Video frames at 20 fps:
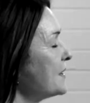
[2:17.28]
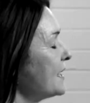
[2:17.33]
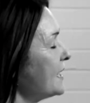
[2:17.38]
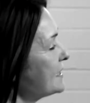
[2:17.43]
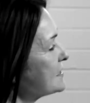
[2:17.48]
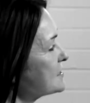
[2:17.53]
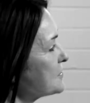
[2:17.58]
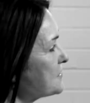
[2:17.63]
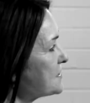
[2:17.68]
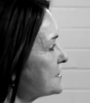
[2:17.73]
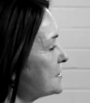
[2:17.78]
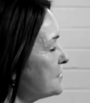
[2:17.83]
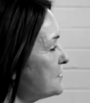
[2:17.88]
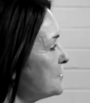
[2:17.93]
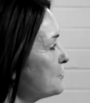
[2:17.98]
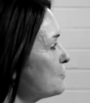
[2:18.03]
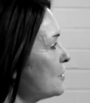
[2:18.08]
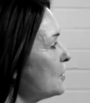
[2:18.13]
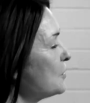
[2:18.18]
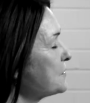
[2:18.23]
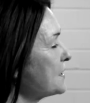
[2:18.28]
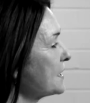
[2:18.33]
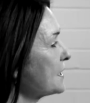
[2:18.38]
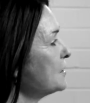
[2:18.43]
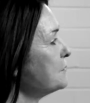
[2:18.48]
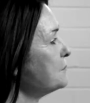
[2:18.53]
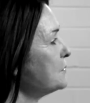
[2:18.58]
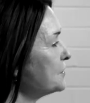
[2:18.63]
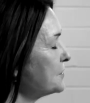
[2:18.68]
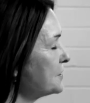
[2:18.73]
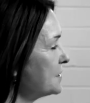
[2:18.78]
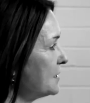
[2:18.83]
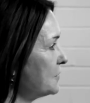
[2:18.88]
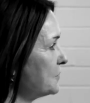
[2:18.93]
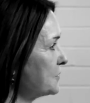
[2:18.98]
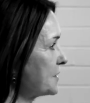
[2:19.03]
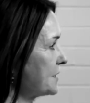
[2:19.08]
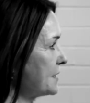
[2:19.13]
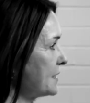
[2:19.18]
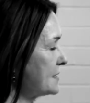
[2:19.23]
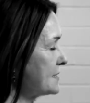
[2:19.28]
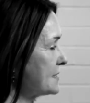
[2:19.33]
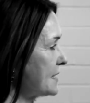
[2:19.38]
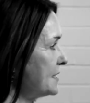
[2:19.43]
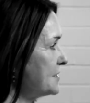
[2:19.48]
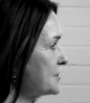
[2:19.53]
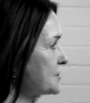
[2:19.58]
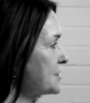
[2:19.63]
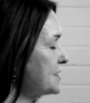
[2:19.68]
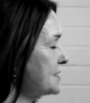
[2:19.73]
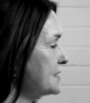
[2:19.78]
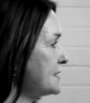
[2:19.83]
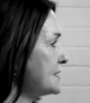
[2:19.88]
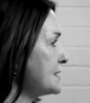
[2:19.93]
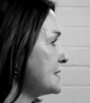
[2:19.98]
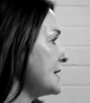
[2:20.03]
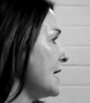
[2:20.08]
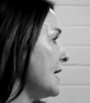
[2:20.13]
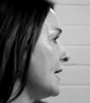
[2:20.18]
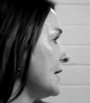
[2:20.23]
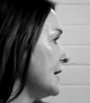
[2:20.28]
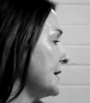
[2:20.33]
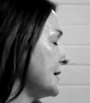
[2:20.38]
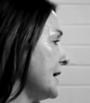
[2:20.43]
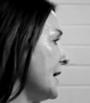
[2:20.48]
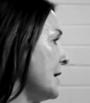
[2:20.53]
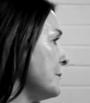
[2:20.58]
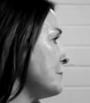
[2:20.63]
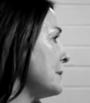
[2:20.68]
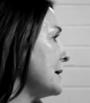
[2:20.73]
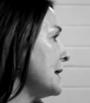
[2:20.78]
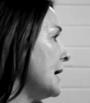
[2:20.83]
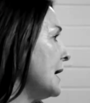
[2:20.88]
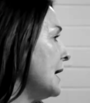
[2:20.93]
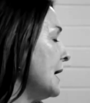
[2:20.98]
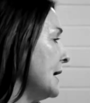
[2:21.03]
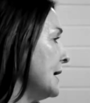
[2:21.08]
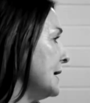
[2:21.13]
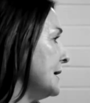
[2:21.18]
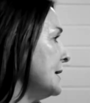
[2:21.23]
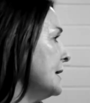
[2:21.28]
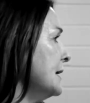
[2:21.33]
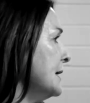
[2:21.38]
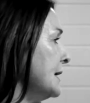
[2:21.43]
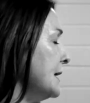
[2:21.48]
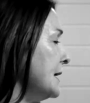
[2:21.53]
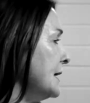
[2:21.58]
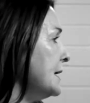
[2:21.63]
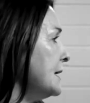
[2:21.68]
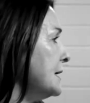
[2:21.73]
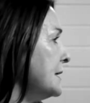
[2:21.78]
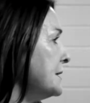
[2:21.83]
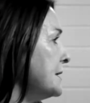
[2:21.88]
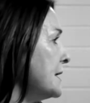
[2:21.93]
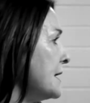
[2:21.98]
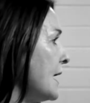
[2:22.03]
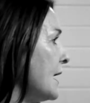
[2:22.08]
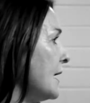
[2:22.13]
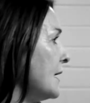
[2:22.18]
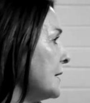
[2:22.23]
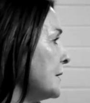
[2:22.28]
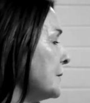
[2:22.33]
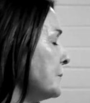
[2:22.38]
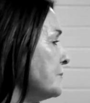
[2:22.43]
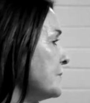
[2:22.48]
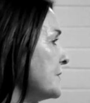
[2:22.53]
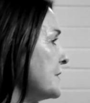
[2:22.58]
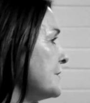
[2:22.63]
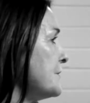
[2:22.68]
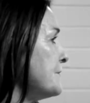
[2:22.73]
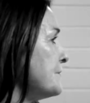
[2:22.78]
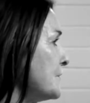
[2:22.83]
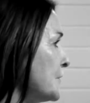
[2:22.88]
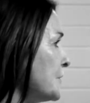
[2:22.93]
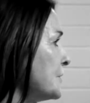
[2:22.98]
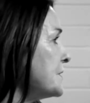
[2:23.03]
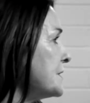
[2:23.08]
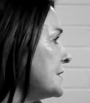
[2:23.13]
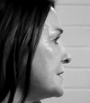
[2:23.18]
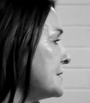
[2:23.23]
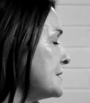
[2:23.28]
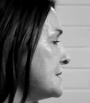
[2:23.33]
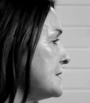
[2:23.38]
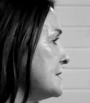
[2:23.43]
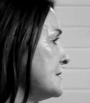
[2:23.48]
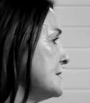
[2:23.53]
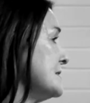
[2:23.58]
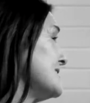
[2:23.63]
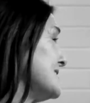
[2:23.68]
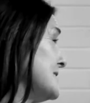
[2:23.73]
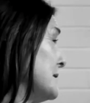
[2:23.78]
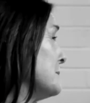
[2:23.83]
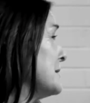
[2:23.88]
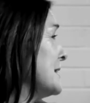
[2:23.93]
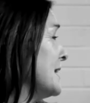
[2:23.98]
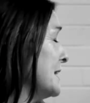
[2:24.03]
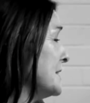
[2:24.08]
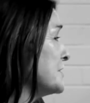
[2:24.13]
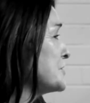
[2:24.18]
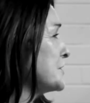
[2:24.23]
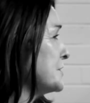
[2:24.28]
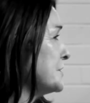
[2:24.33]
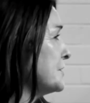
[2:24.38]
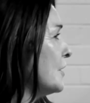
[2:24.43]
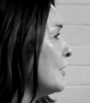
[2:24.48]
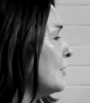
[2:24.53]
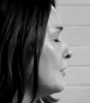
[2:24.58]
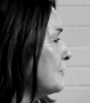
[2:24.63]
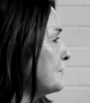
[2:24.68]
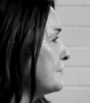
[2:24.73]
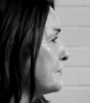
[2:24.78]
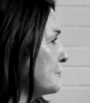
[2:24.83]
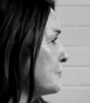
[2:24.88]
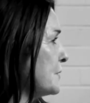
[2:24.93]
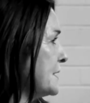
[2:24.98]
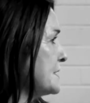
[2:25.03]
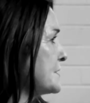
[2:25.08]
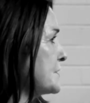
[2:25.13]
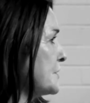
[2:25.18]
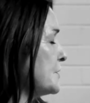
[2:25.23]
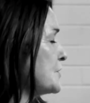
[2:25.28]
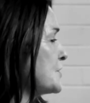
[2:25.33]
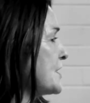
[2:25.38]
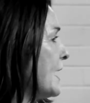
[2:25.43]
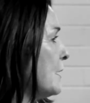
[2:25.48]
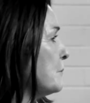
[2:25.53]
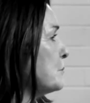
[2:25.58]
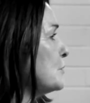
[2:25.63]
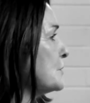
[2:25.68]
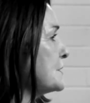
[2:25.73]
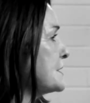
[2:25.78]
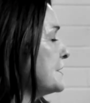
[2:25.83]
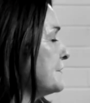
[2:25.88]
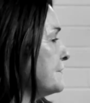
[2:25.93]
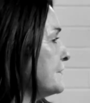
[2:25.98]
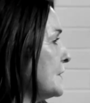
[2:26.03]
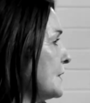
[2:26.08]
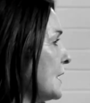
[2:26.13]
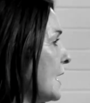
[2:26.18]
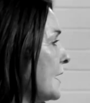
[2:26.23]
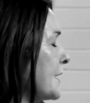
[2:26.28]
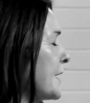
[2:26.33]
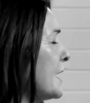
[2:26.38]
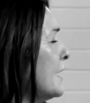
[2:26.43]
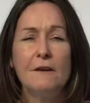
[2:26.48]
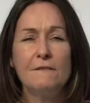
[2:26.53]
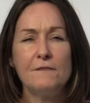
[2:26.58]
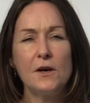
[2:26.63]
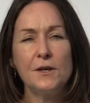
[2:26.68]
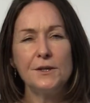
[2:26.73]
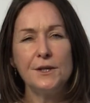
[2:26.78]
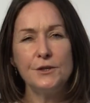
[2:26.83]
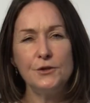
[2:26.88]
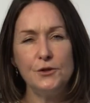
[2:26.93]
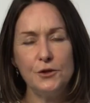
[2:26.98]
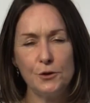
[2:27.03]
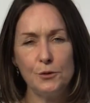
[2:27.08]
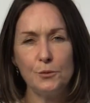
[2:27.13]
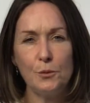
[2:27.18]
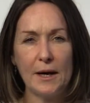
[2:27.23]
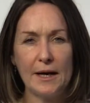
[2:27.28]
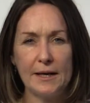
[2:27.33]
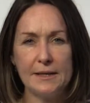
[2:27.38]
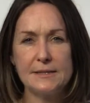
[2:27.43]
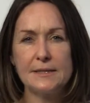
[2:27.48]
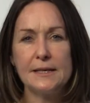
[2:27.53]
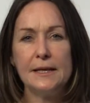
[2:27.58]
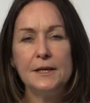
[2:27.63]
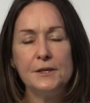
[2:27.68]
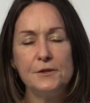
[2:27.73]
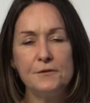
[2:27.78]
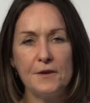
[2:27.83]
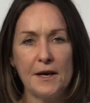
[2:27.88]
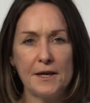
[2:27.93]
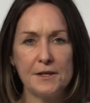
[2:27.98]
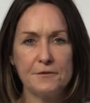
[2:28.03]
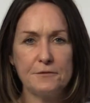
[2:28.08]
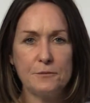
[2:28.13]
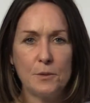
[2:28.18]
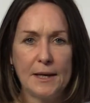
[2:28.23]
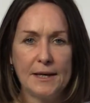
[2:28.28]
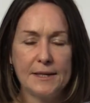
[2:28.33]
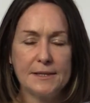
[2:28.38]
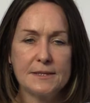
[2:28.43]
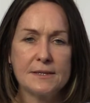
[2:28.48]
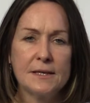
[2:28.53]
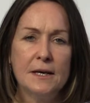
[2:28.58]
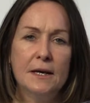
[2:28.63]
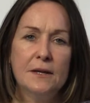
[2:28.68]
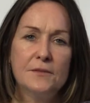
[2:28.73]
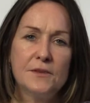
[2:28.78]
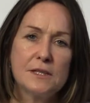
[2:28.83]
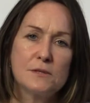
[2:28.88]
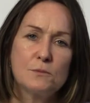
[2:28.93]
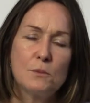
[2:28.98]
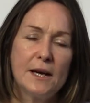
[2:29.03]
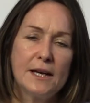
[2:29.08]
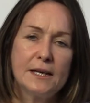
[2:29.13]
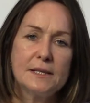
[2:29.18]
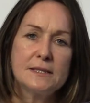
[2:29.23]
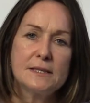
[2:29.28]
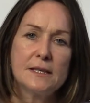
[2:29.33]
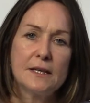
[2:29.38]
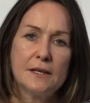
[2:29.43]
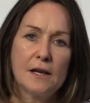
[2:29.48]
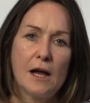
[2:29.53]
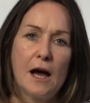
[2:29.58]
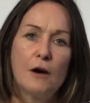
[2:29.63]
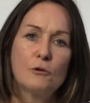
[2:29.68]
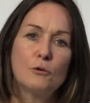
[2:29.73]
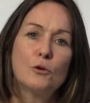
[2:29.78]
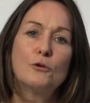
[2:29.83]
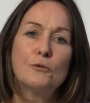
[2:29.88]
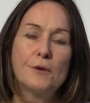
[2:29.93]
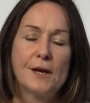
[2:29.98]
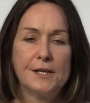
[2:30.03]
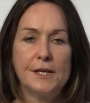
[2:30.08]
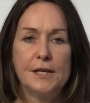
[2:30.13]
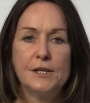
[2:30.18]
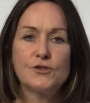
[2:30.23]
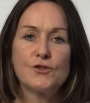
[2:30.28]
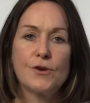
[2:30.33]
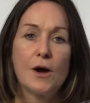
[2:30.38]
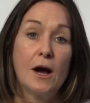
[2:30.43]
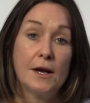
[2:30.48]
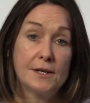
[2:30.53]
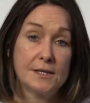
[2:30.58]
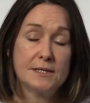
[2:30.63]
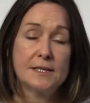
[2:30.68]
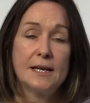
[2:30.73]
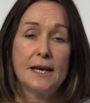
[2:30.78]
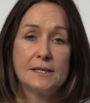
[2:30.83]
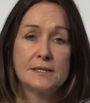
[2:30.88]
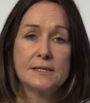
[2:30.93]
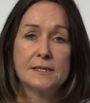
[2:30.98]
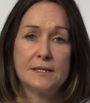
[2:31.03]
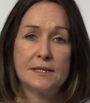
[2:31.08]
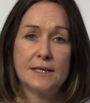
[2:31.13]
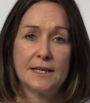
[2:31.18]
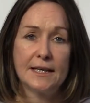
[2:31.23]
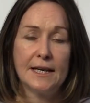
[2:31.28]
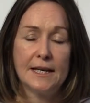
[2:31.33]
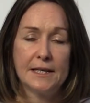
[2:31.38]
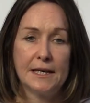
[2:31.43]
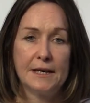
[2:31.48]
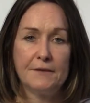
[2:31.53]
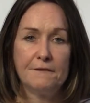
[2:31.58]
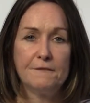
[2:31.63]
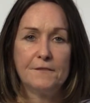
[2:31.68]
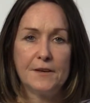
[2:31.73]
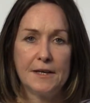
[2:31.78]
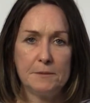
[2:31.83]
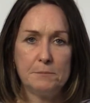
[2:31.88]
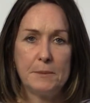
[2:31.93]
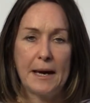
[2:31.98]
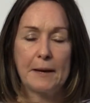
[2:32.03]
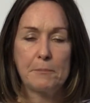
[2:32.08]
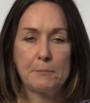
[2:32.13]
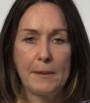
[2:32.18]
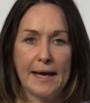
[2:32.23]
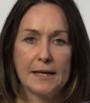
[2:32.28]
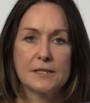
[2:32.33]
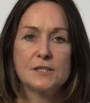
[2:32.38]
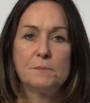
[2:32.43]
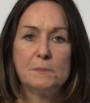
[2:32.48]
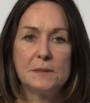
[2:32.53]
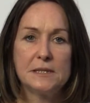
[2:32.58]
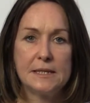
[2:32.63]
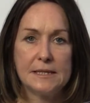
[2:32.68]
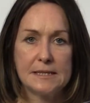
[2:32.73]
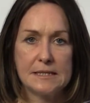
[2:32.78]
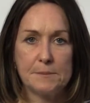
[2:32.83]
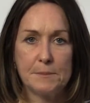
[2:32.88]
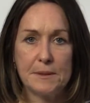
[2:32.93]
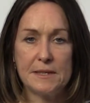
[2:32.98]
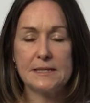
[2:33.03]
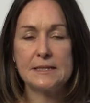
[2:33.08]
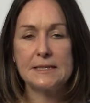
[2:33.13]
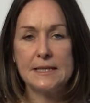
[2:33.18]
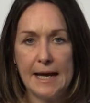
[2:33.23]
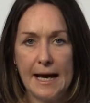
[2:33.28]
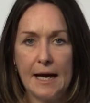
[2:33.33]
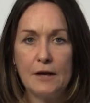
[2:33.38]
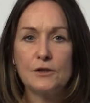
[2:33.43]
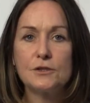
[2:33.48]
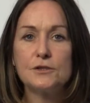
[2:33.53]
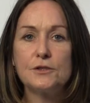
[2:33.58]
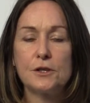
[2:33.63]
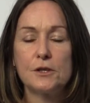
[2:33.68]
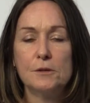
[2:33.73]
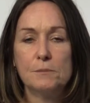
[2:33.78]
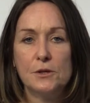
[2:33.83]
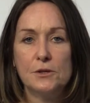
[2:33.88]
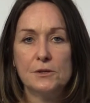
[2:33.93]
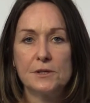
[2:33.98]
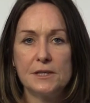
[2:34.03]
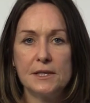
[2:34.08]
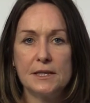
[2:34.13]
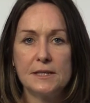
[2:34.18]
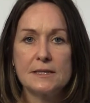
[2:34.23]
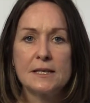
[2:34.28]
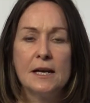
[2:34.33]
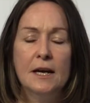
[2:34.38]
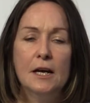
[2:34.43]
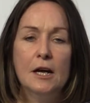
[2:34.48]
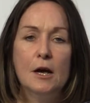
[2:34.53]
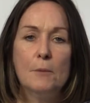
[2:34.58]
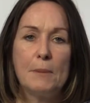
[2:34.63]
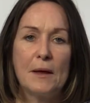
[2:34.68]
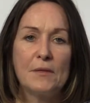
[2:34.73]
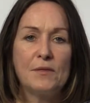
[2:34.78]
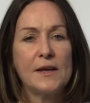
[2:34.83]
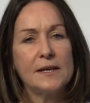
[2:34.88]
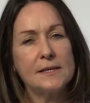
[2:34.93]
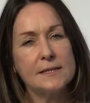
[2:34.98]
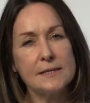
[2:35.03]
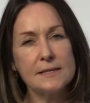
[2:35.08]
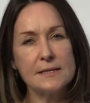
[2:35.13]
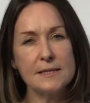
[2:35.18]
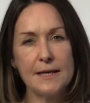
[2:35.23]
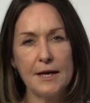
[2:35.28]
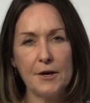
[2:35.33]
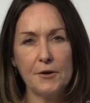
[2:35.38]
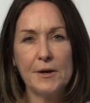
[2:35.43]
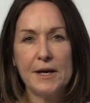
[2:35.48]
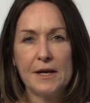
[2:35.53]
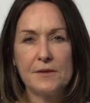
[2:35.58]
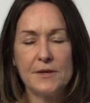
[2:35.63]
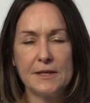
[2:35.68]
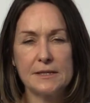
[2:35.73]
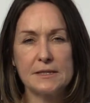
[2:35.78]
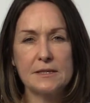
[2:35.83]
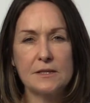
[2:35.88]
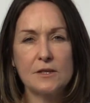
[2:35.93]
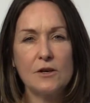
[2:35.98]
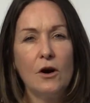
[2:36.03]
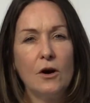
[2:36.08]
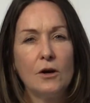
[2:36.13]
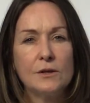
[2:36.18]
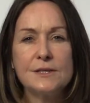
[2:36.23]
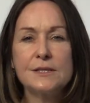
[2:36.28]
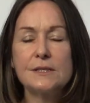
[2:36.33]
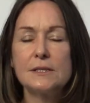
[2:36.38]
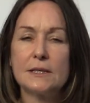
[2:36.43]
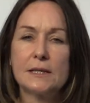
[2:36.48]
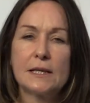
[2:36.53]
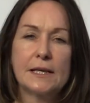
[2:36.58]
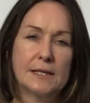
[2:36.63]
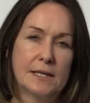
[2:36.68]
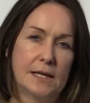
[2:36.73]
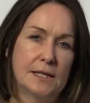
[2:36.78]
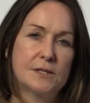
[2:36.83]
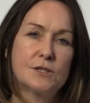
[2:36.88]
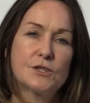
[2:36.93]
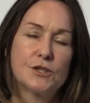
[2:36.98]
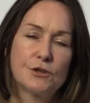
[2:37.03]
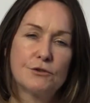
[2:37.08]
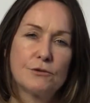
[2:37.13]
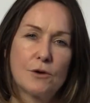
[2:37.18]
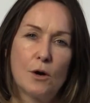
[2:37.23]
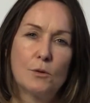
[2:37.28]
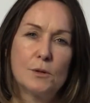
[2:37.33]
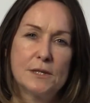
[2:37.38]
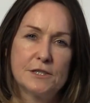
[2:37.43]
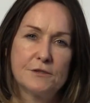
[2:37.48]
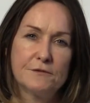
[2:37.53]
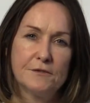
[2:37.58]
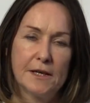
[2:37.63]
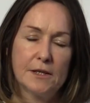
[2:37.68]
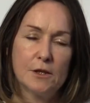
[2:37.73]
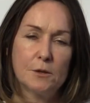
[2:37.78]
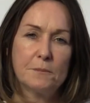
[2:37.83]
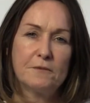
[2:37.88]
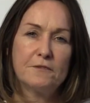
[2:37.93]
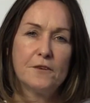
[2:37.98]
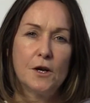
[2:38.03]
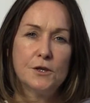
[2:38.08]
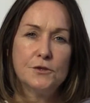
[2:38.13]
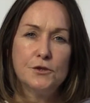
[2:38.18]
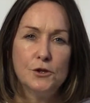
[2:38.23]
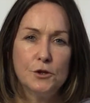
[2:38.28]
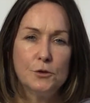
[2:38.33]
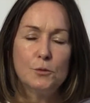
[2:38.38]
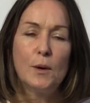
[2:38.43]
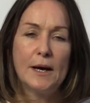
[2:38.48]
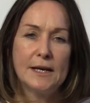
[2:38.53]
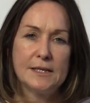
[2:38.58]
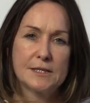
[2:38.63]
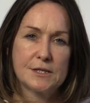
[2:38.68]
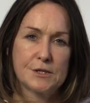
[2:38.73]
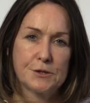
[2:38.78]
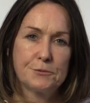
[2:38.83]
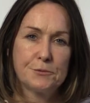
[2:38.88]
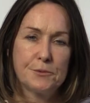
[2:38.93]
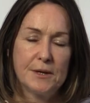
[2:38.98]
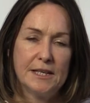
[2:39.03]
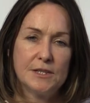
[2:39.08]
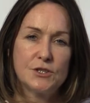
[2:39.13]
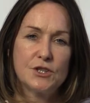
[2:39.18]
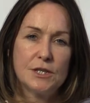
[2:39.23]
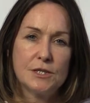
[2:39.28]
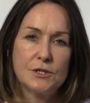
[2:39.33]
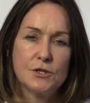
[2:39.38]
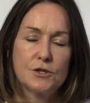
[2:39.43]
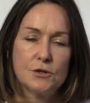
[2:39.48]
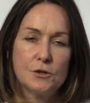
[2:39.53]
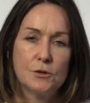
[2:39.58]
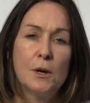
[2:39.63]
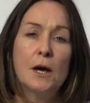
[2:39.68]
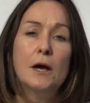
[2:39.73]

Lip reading: it's also the role that community organisations can play in the further dissemination of research outputs, if you like, finding new ways, innovative ways. There's ways that are already tried and tested in getting feedback back to participants and out to communities. But this is an area that's constantly needs to grow and develop, find new ways to reach into